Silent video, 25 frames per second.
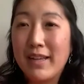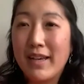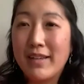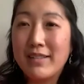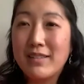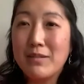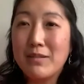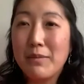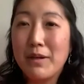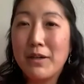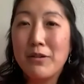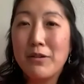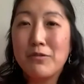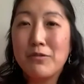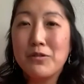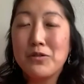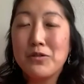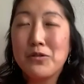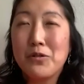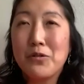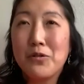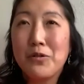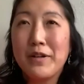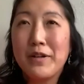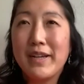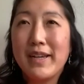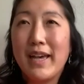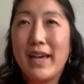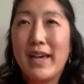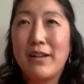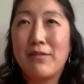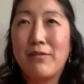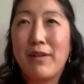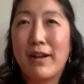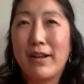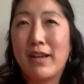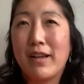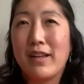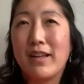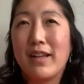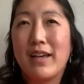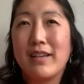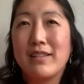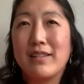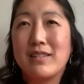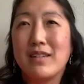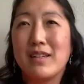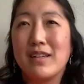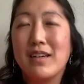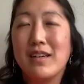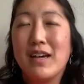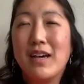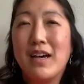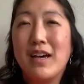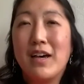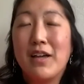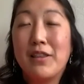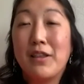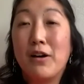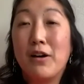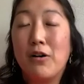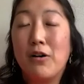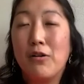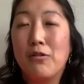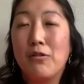recognizing my own story and recognizing